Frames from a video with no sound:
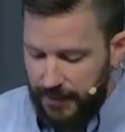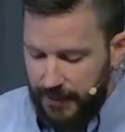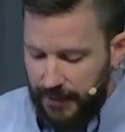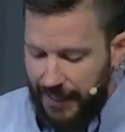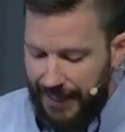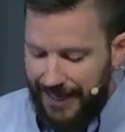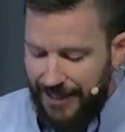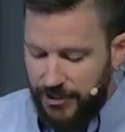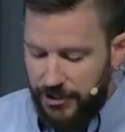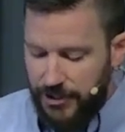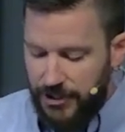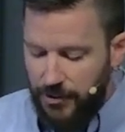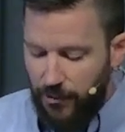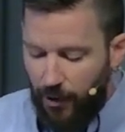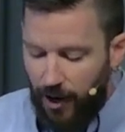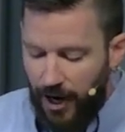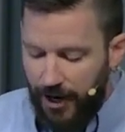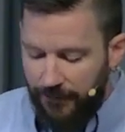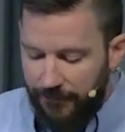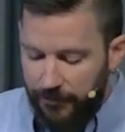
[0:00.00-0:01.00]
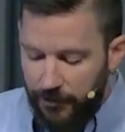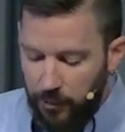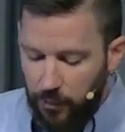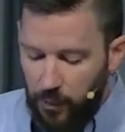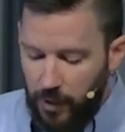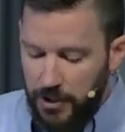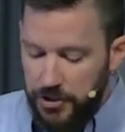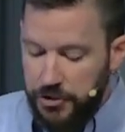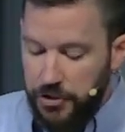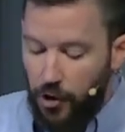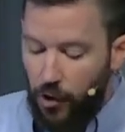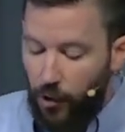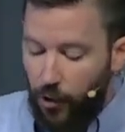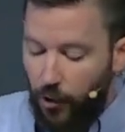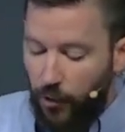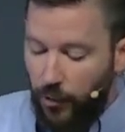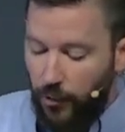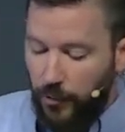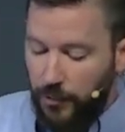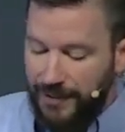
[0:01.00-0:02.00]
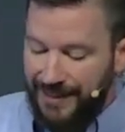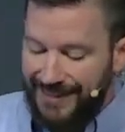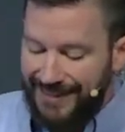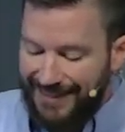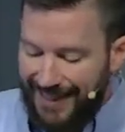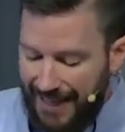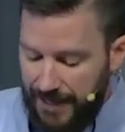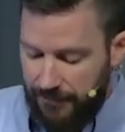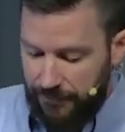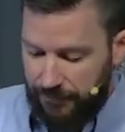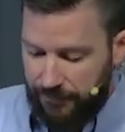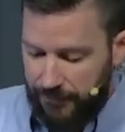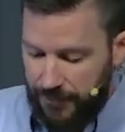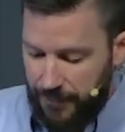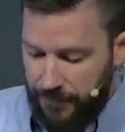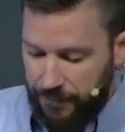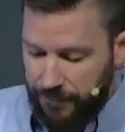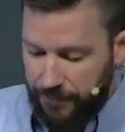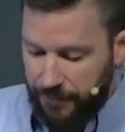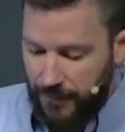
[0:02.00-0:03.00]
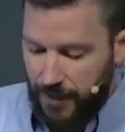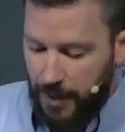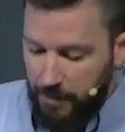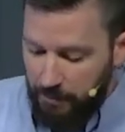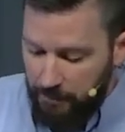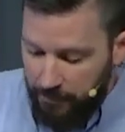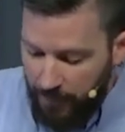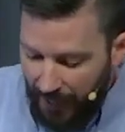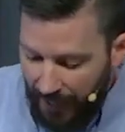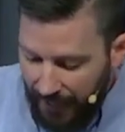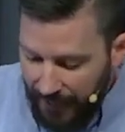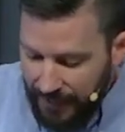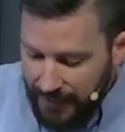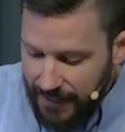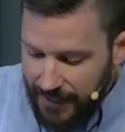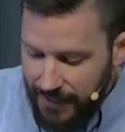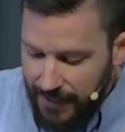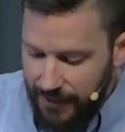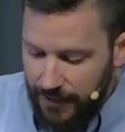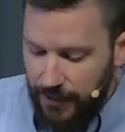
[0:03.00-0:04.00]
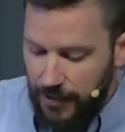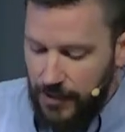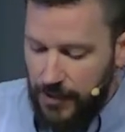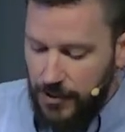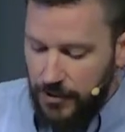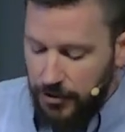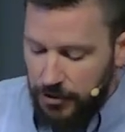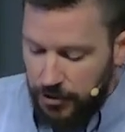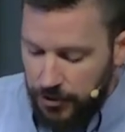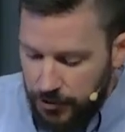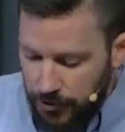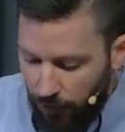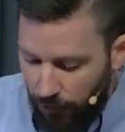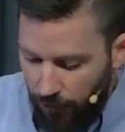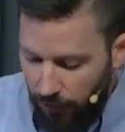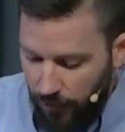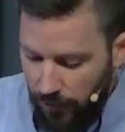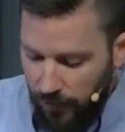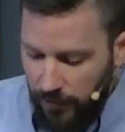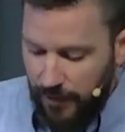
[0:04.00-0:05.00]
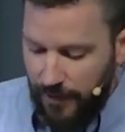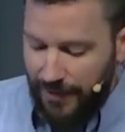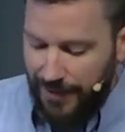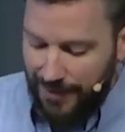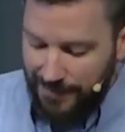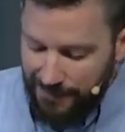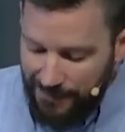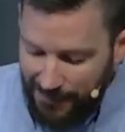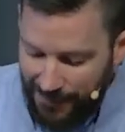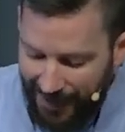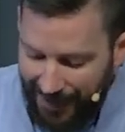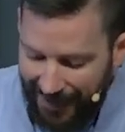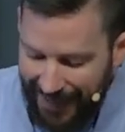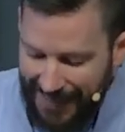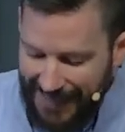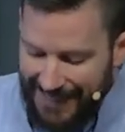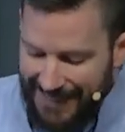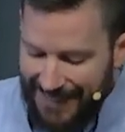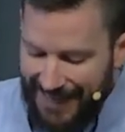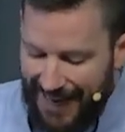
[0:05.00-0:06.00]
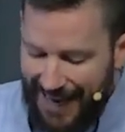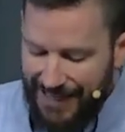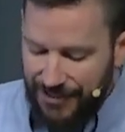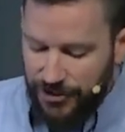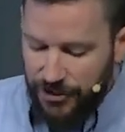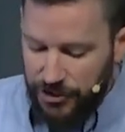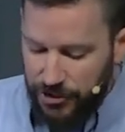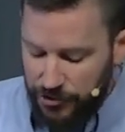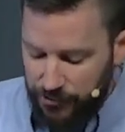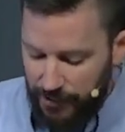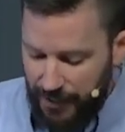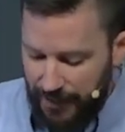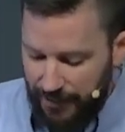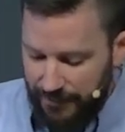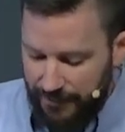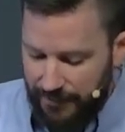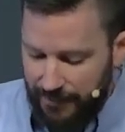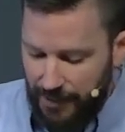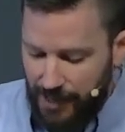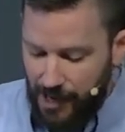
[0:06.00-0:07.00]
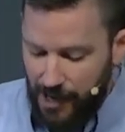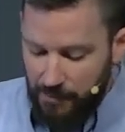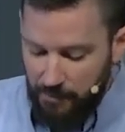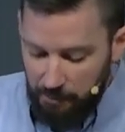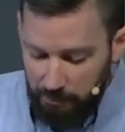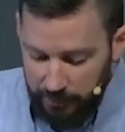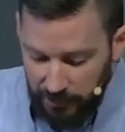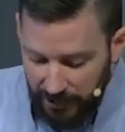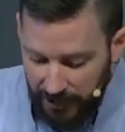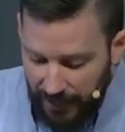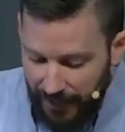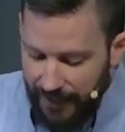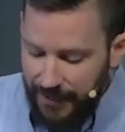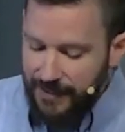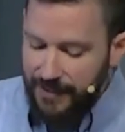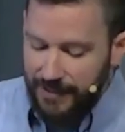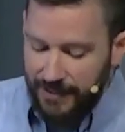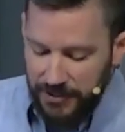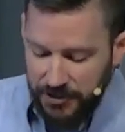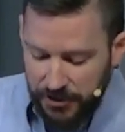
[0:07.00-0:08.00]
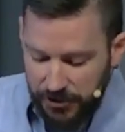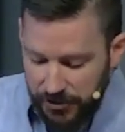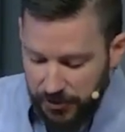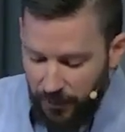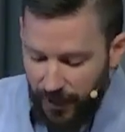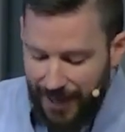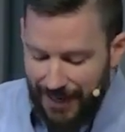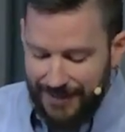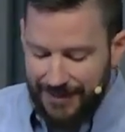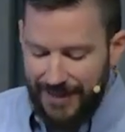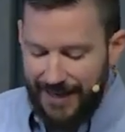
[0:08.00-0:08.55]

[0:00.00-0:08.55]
is to offer one's whole life, body, soul, mind, and strength, blood, sweat,